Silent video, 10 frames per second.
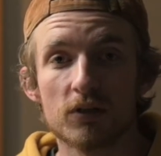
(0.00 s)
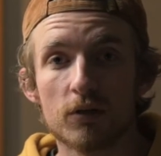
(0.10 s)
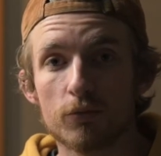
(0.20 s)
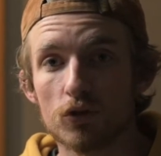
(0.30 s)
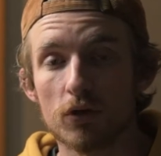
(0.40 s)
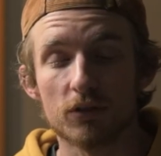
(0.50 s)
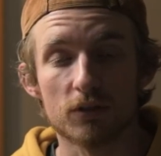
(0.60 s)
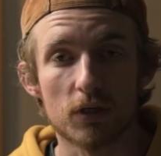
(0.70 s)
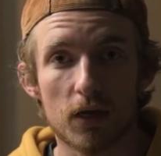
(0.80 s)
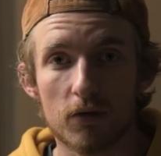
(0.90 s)
I'm sure
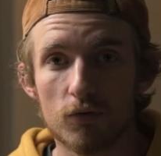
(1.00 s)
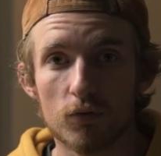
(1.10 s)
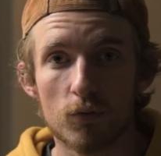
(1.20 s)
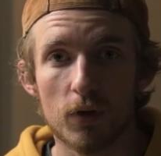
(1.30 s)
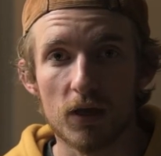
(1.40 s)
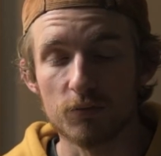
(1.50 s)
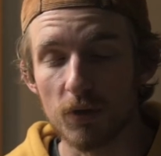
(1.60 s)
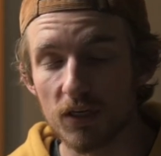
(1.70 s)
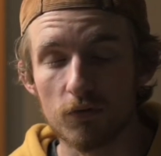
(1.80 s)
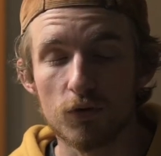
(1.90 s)
as
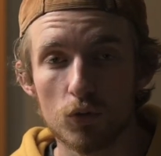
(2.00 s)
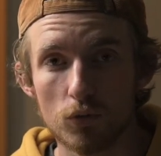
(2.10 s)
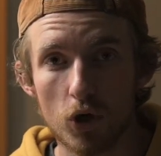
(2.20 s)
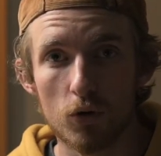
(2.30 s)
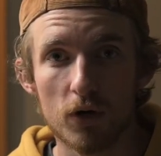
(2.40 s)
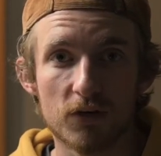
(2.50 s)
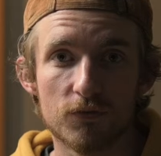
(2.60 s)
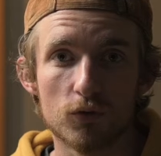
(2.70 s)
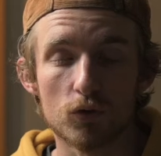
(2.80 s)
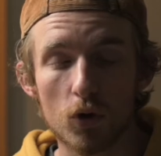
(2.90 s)
many of you know, and
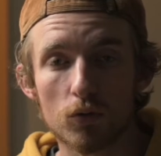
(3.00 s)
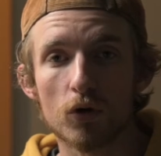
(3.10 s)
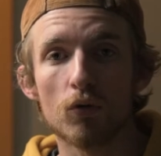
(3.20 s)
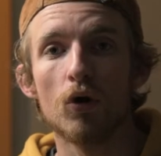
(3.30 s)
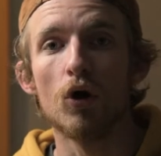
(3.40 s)
if you don't know,